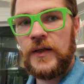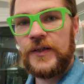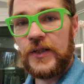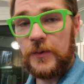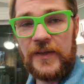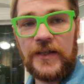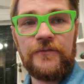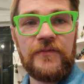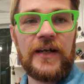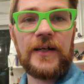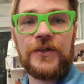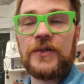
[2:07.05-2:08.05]
So the big
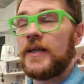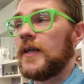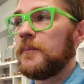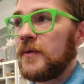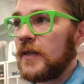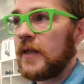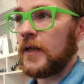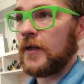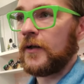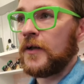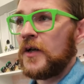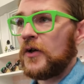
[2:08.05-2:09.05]
advantage of that
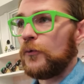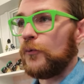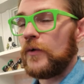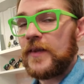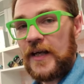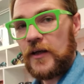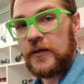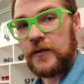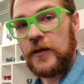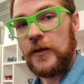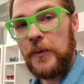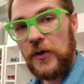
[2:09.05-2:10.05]
being, without
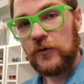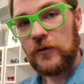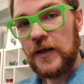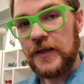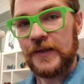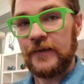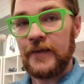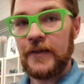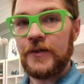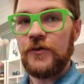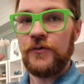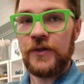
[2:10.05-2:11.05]
a polarized
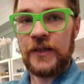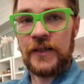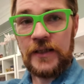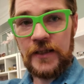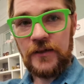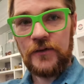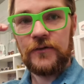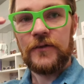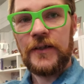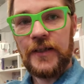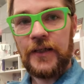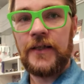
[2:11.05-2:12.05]
lens, you still
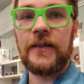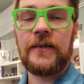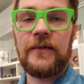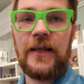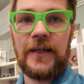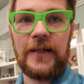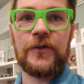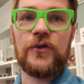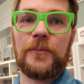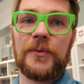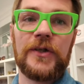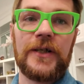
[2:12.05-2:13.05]
get that
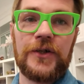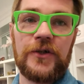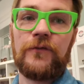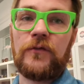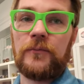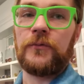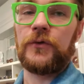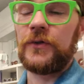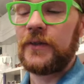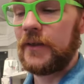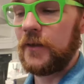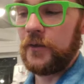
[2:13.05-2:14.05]
extra protection from
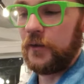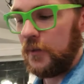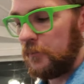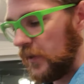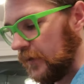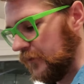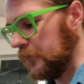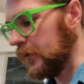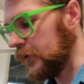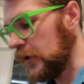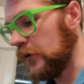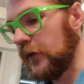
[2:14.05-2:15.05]
glare above and
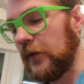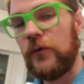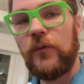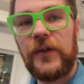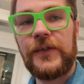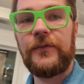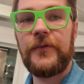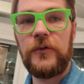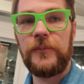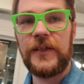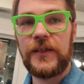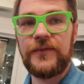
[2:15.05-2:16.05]
below. Now, it works a little
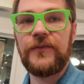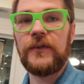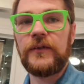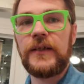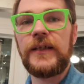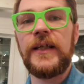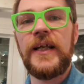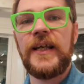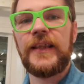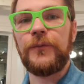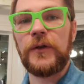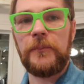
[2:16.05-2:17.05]
bit differently
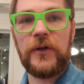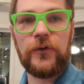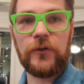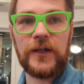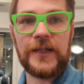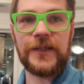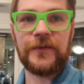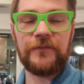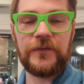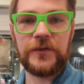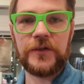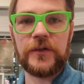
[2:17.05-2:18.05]
than what a polarizing
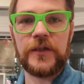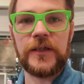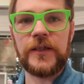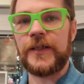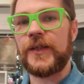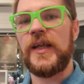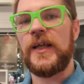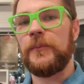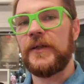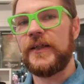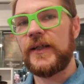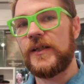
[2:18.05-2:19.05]
filter does,
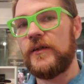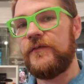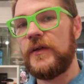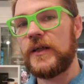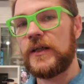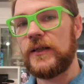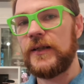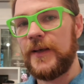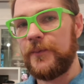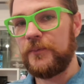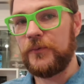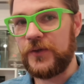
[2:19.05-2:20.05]
but it doesn't affect
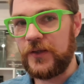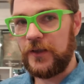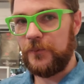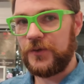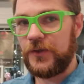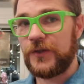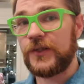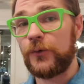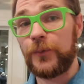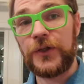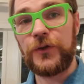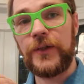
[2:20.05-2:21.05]
depth perception. So
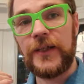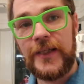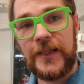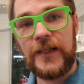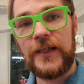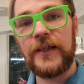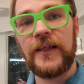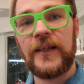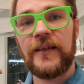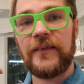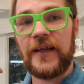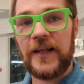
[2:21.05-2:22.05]
when you need
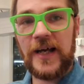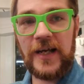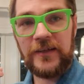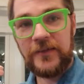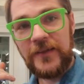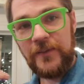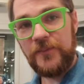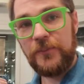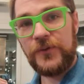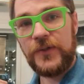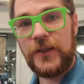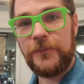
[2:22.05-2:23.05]
that heightened depth
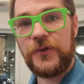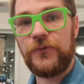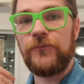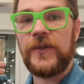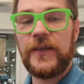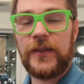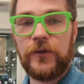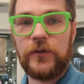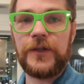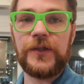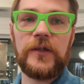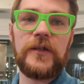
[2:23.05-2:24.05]
perception with
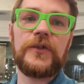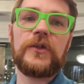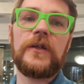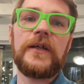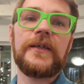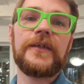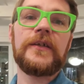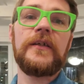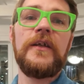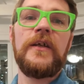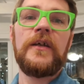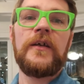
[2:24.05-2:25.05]
increased contrast,
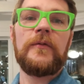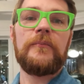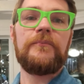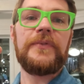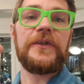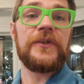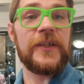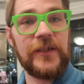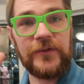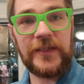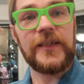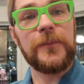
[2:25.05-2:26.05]
but you
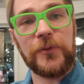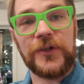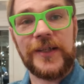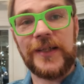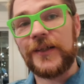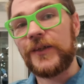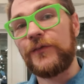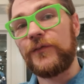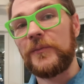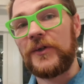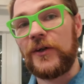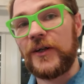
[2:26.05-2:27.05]
still need to protect
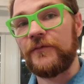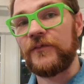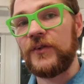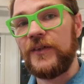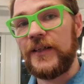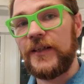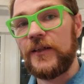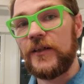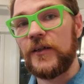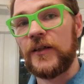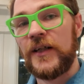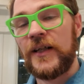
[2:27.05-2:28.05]
from a lot of
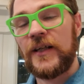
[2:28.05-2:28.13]
glare,